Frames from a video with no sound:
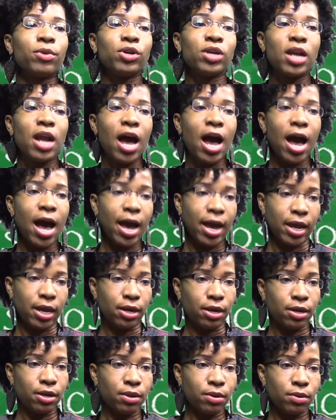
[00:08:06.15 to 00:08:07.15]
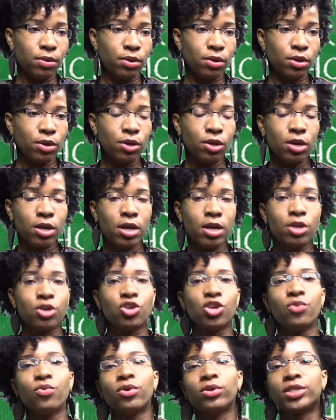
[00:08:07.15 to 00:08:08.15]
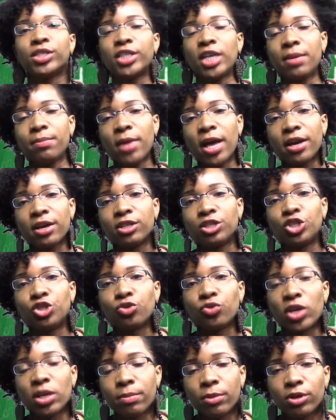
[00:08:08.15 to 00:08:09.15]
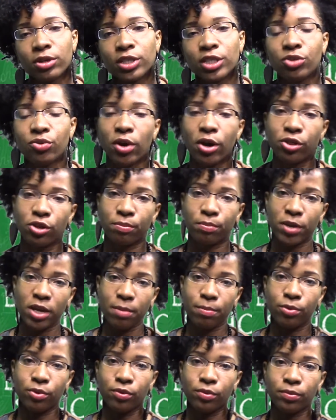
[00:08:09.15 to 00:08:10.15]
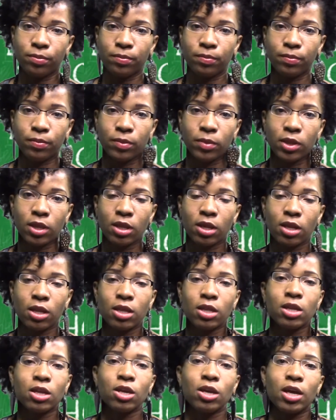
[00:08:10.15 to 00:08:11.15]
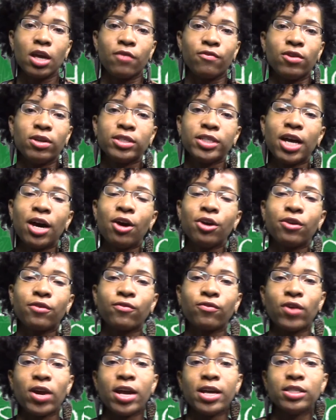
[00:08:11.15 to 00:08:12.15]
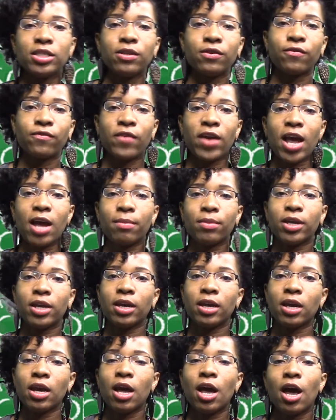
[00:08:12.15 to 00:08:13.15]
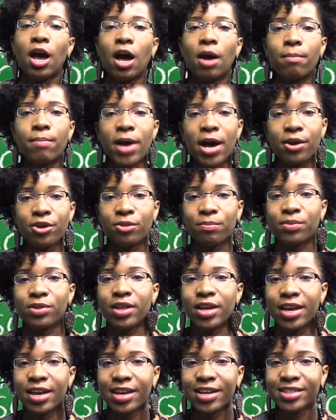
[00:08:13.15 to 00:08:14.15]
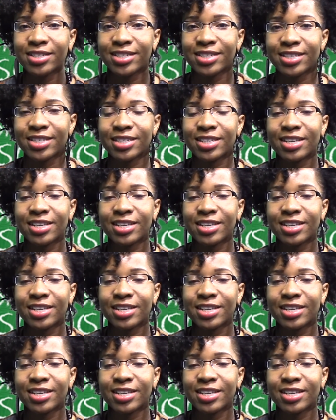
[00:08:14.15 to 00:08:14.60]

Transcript: 9, you will seem like a dreamer to other people. If you tell your friends and family about your plans,